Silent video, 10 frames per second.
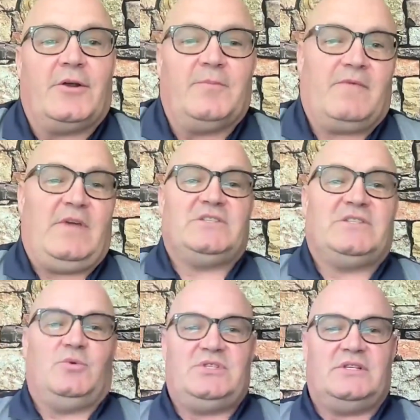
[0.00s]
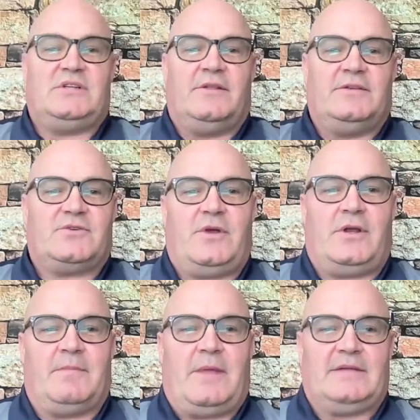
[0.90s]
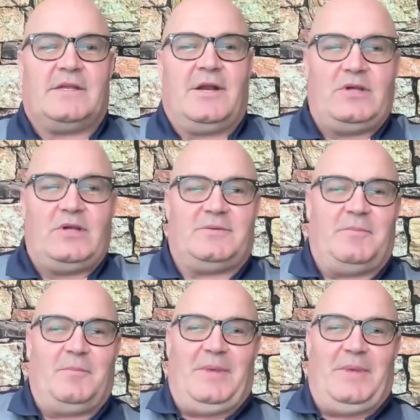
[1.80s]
In fact, she was just on the screen asking a question.